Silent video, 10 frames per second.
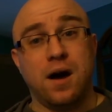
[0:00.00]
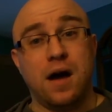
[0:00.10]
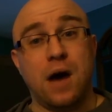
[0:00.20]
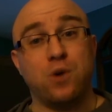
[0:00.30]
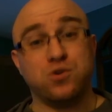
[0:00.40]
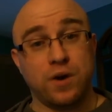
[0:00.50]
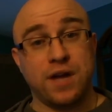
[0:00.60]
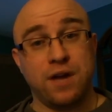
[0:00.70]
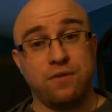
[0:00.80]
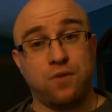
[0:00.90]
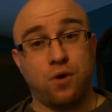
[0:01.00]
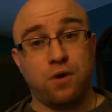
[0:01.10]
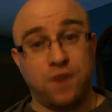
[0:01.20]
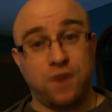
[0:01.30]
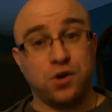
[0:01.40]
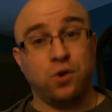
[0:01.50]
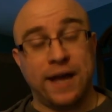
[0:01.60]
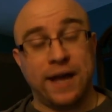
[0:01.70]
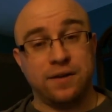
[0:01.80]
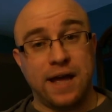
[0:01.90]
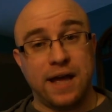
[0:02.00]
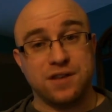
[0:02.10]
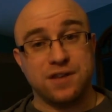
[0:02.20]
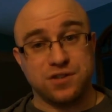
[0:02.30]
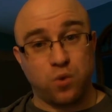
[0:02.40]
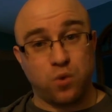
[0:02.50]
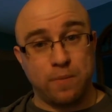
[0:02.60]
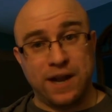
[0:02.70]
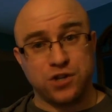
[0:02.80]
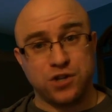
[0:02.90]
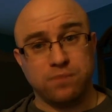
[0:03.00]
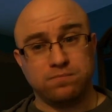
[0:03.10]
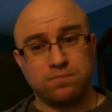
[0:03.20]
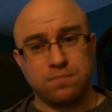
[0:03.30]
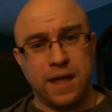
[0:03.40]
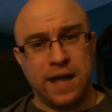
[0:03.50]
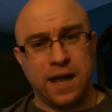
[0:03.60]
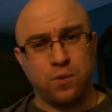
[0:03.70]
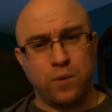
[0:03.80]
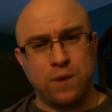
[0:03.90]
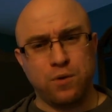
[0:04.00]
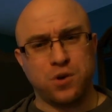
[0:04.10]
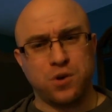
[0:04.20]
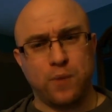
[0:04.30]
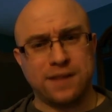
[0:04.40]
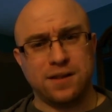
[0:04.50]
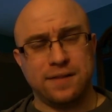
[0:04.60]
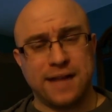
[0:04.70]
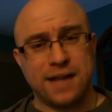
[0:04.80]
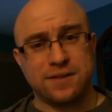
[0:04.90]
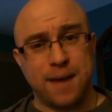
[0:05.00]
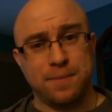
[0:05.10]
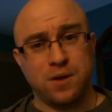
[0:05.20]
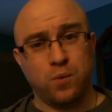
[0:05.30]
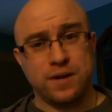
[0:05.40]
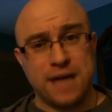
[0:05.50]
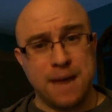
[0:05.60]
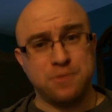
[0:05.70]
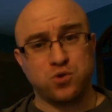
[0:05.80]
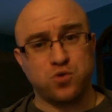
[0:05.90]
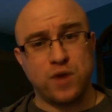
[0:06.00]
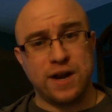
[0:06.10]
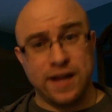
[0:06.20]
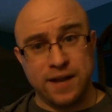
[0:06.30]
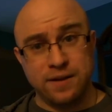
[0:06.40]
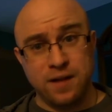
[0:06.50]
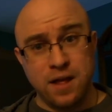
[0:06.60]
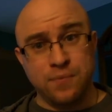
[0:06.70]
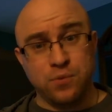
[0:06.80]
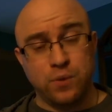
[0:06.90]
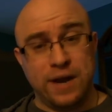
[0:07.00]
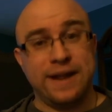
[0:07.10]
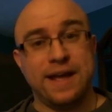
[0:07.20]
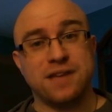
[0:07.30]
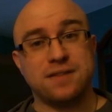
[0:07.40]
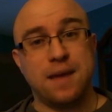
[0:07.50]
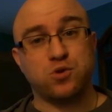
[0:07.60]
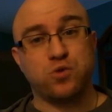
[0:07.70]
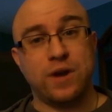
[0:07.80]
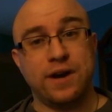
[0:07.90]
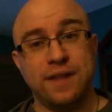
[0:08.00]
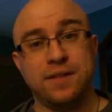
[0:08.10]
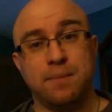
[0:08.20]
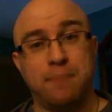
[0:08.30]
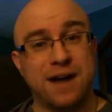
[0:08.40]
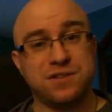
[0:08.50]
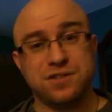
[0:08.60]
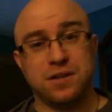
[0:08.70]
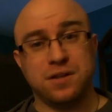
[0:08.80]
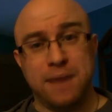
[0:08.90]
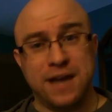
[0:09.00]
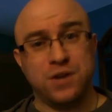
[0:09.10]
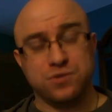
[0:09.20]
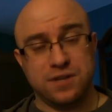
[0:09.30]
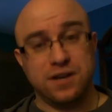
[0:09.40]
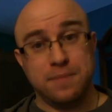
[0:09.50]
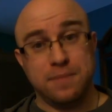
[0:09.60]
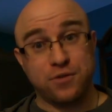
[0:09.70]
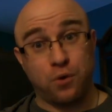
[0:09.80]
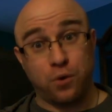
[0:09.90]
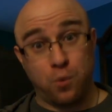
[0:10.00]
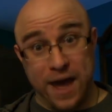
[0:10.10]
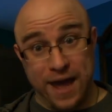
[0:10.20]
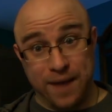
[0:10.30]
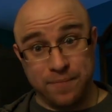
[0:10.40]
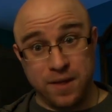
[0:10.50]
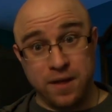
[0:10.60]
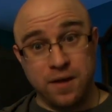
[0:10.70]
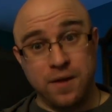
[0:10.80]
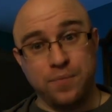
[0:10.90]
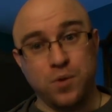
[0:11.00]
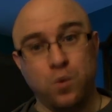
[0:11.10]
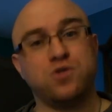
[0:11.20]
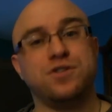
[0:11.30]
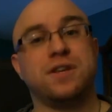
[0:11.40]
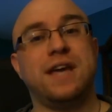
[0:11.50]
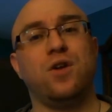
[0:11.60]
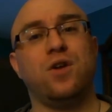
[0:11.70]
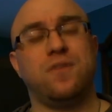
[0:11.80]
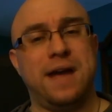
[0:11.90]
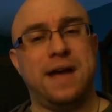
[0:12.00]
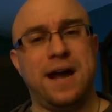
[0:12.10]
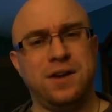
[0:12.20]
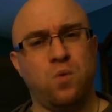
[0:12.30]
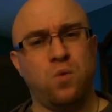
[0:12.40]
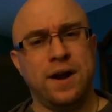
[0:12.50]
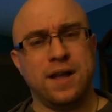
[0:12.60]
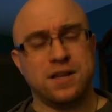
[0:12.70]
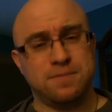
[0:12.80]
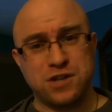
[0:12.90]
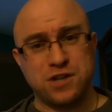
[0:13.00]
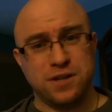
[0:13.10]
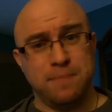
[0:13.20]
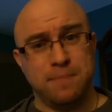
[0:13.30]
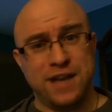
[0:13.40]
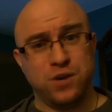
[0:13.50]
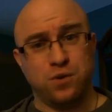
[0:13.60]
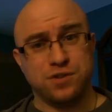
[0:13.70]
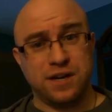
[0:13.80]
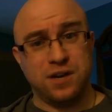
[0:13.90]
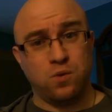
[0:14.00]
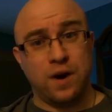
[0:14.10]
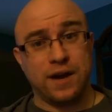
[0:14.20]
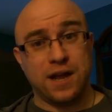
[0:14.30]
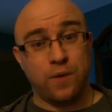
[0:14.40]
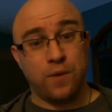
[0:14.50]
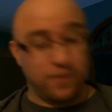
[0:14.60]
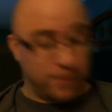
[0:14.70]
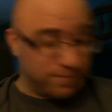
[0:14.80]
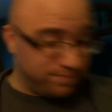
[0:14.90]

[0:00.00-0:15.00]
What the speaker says: I was working for FuncoLand as a store manager, and we were directed at that time that when games were traded in, when NES games were traded in, the boxes and the manuals needed to be thrown away, which was a killer for me. I didn't want to, especially the manuals, I didn't want to get rid of them.